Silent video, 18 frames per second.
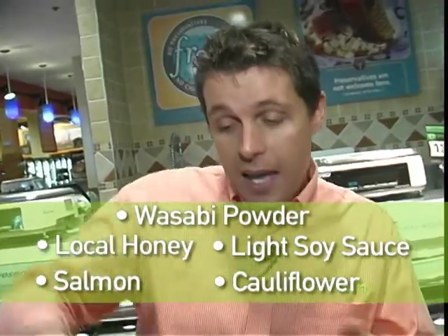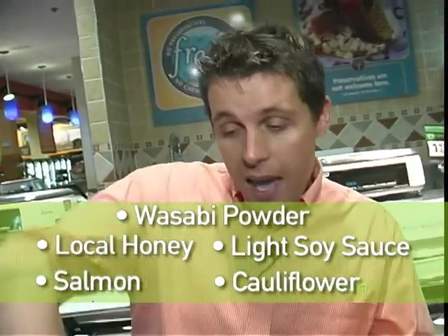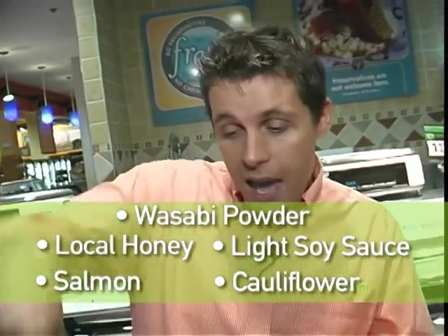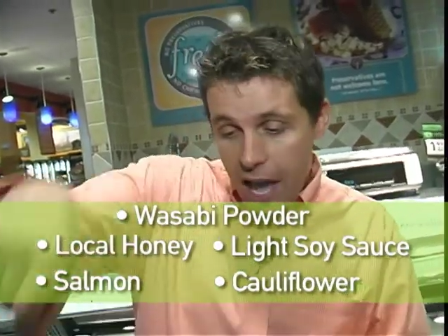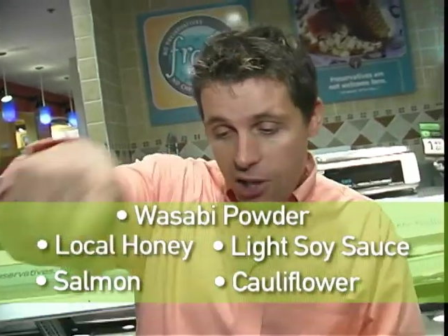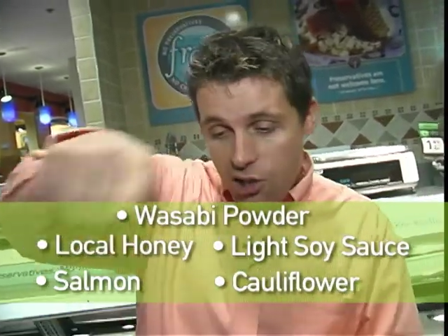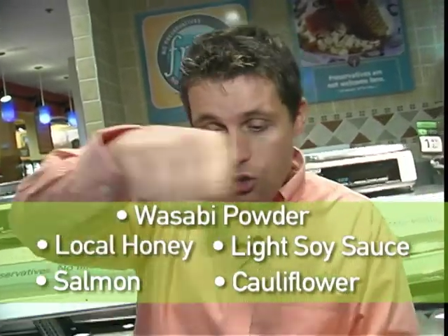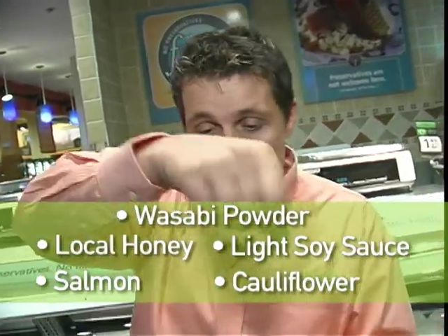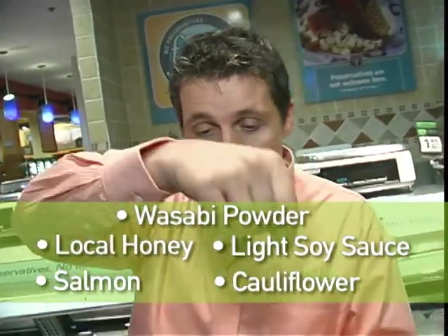a
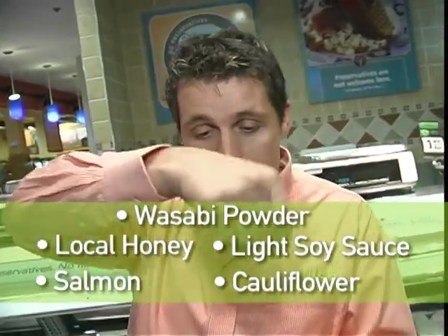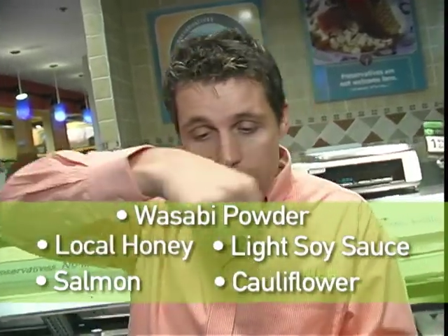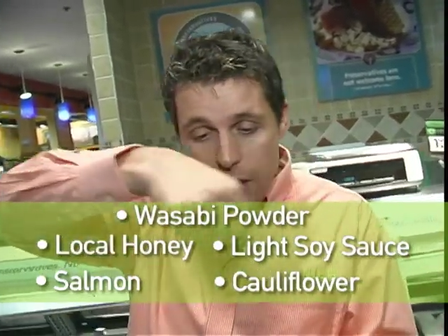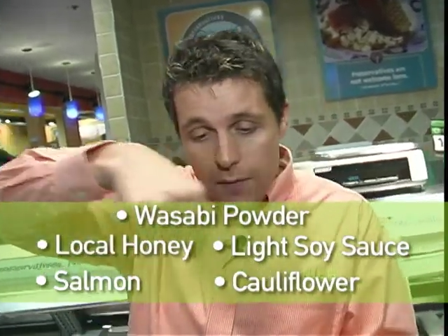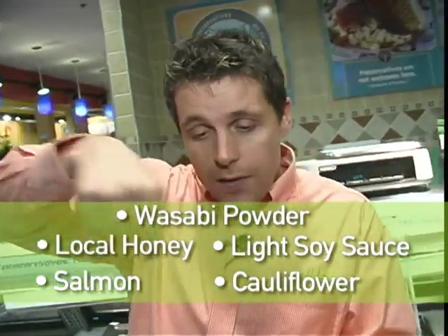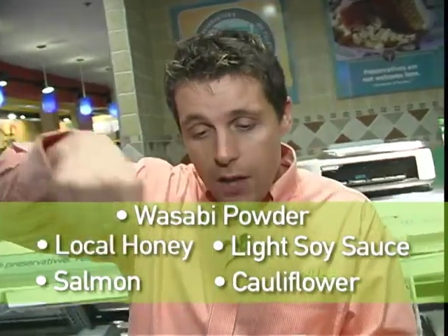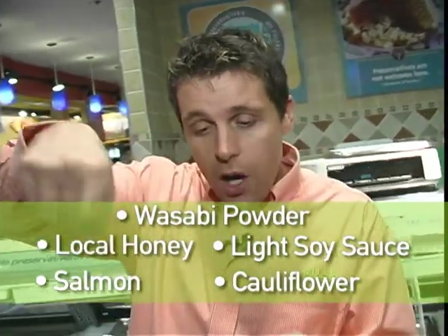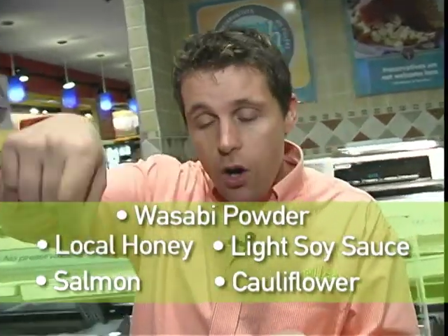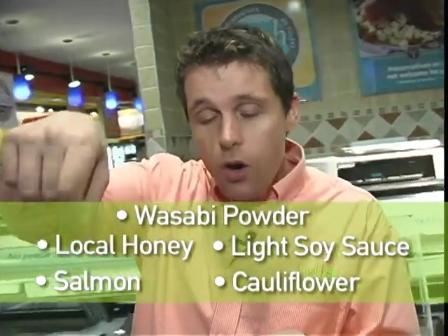drizzle
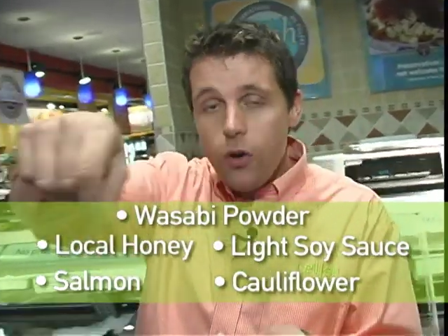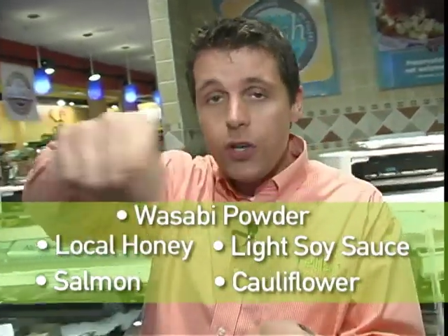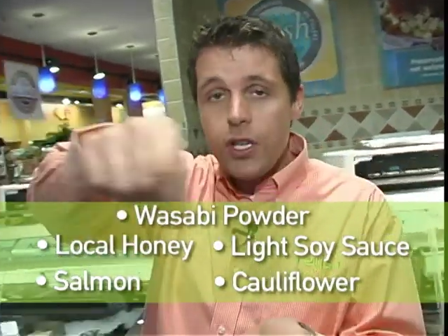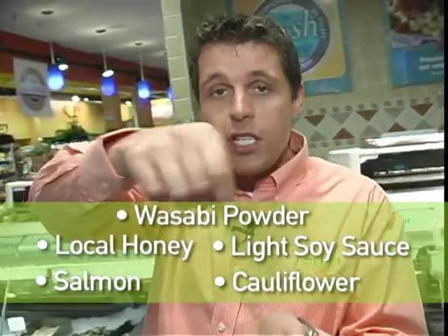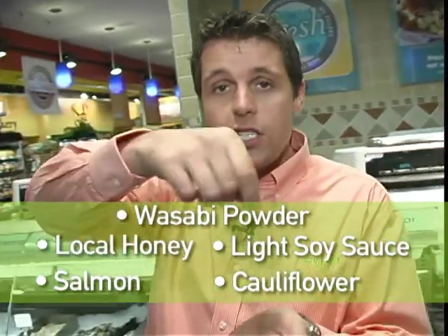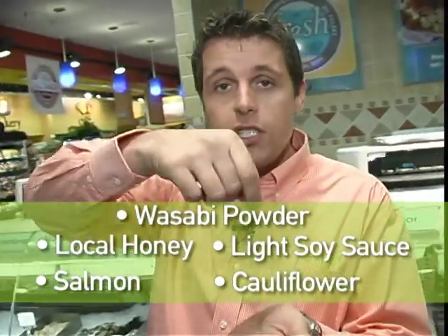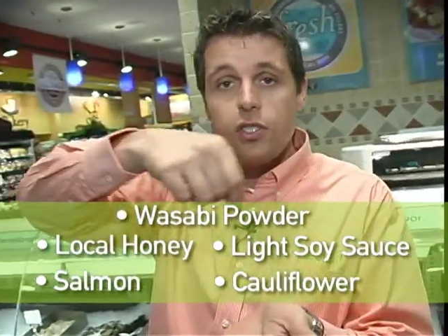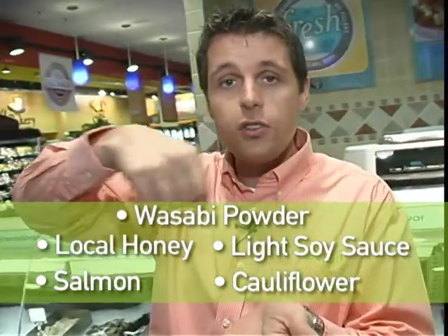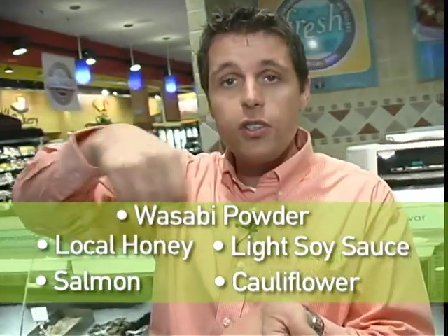of the honey
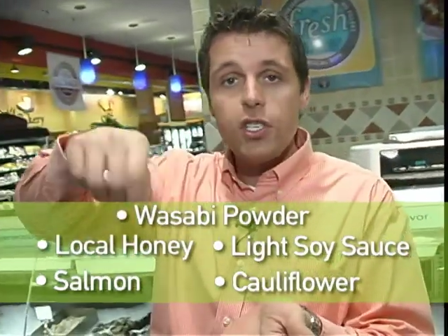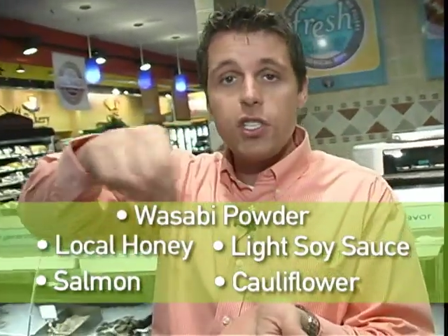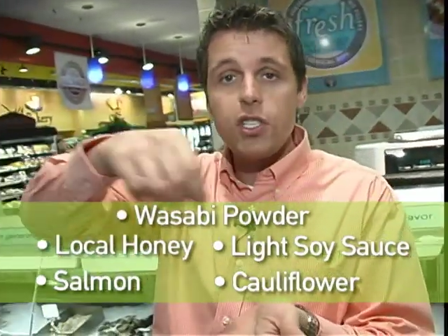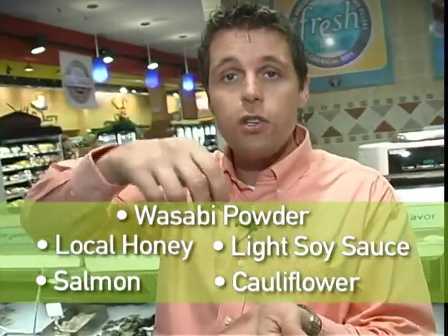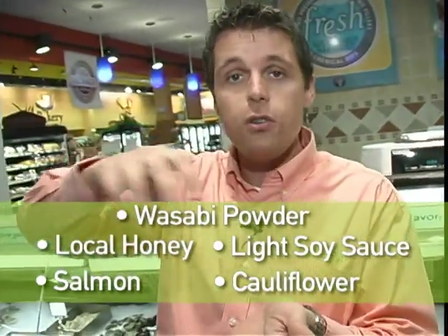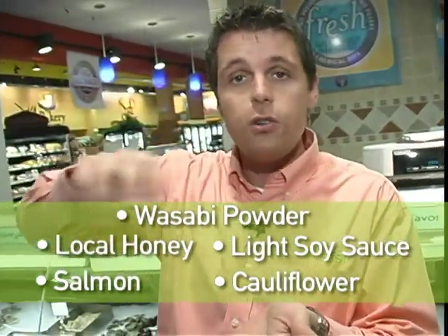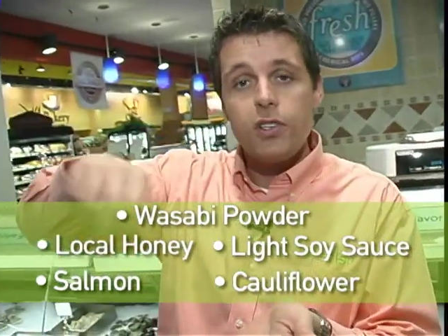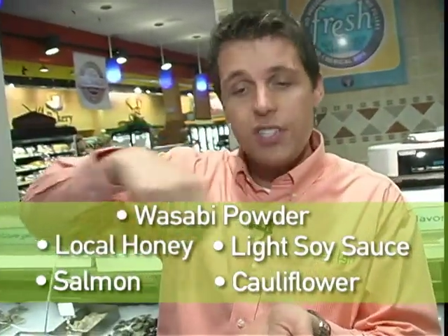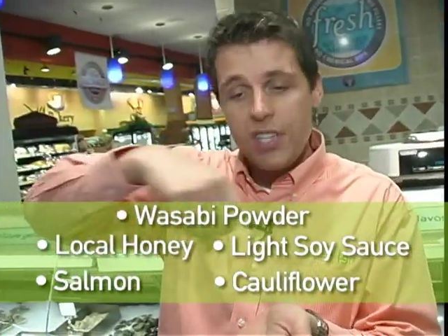soy
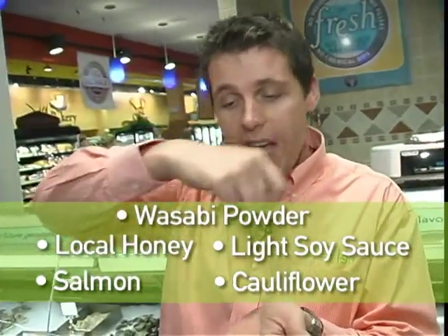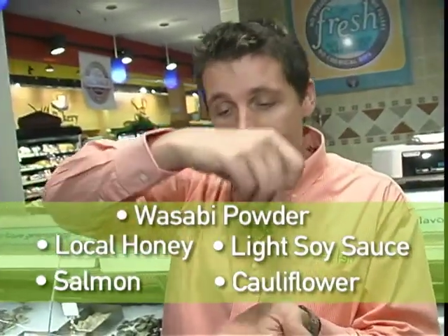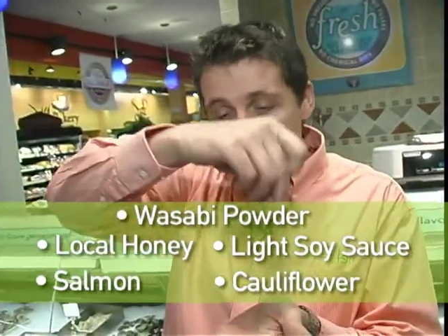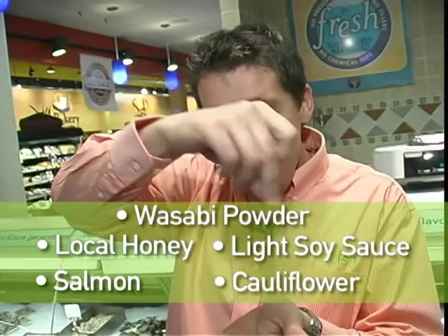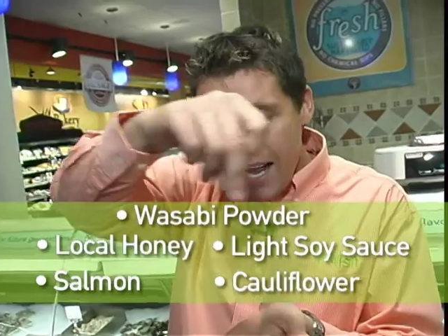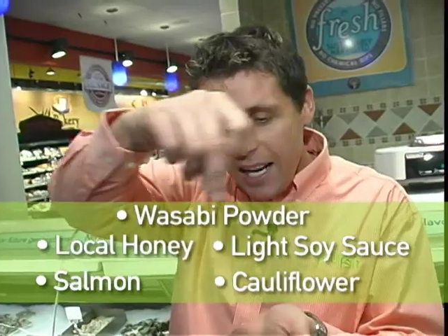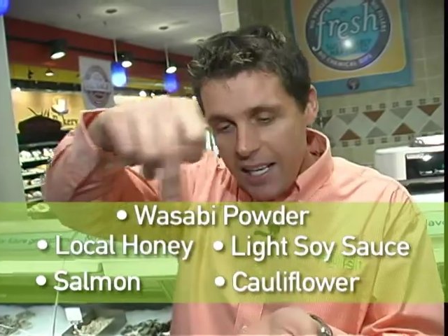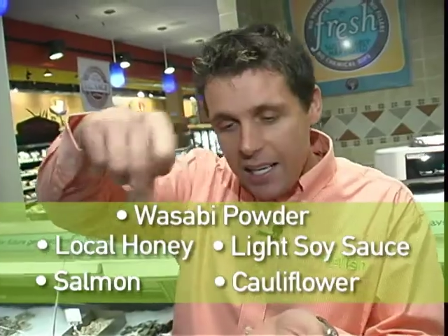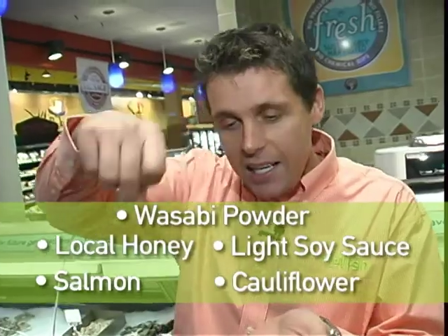sauce
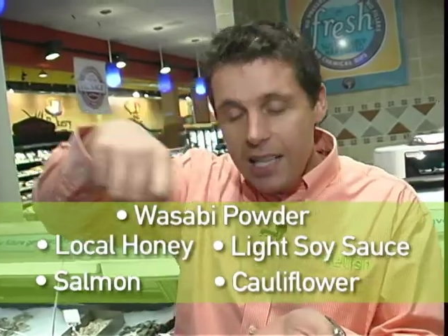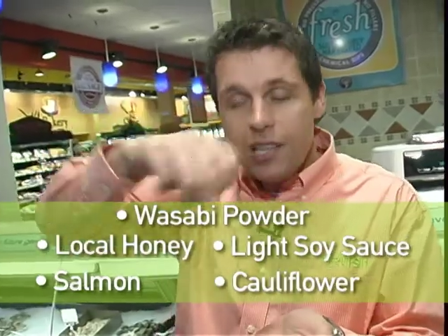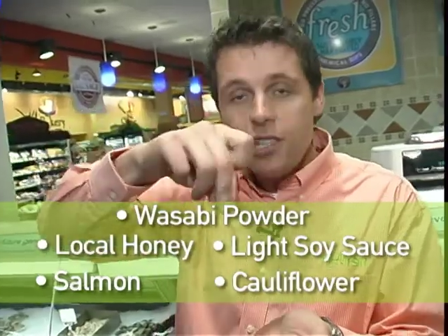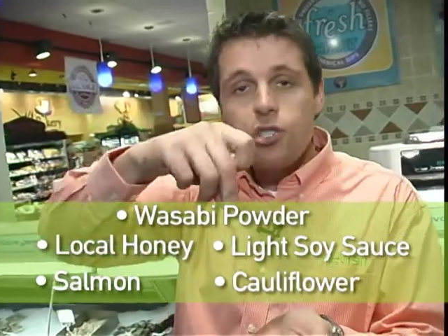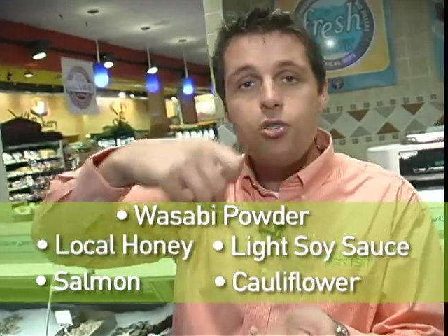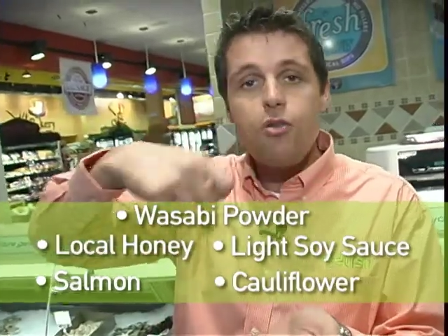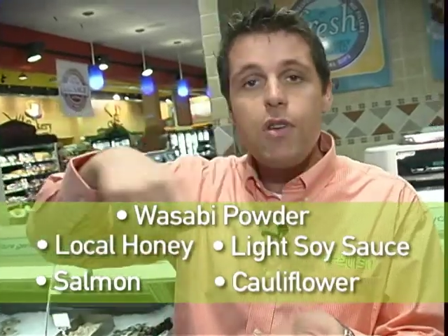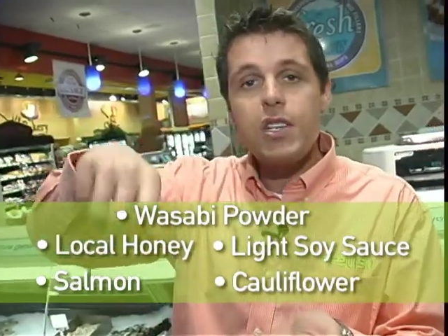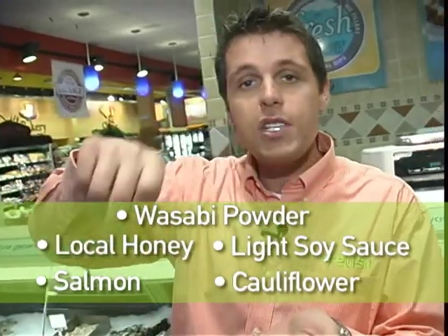and a little
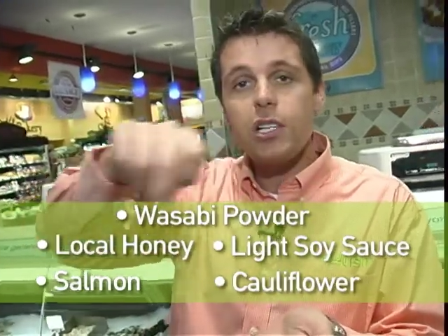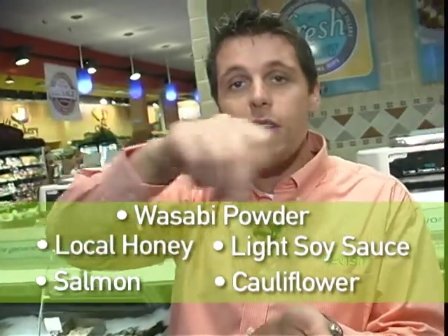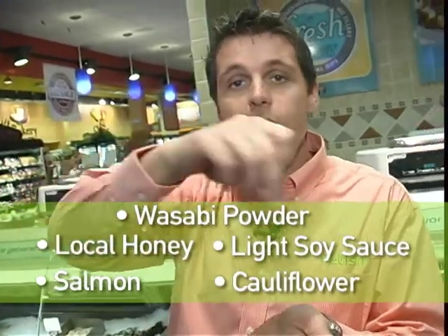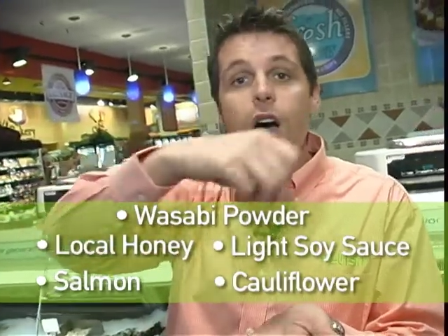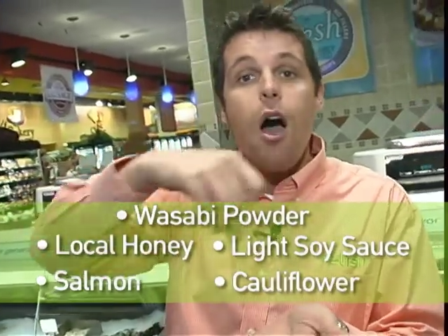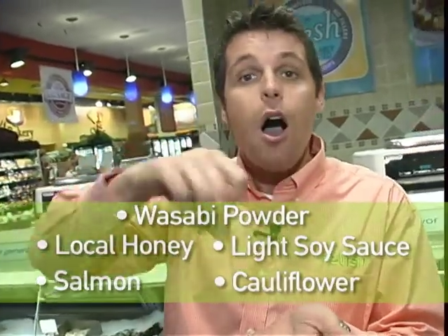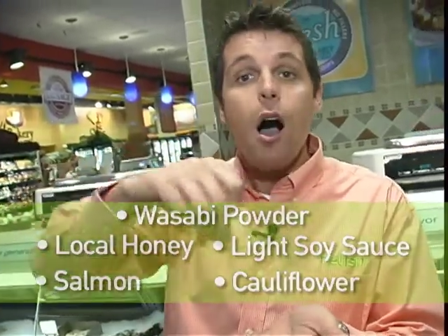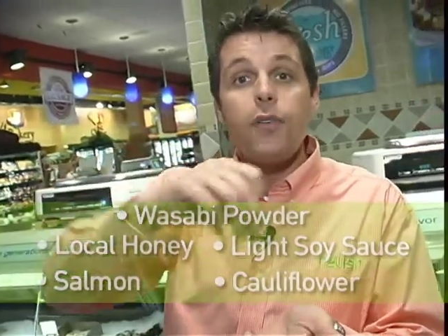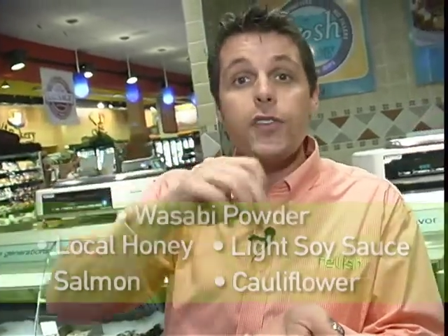drizzle
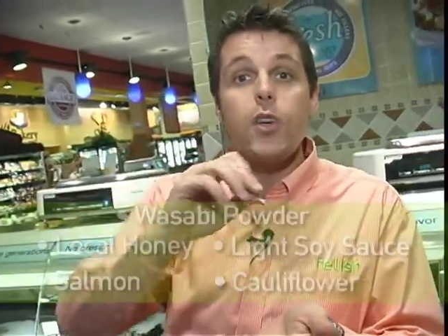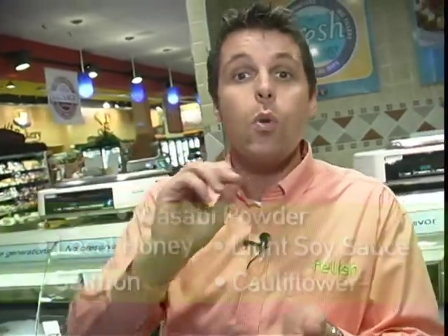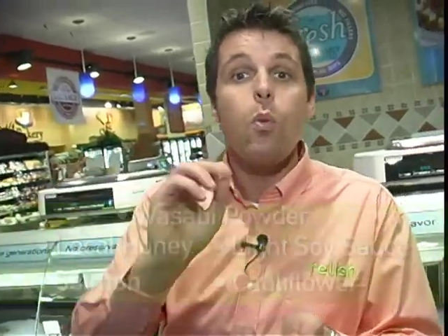of your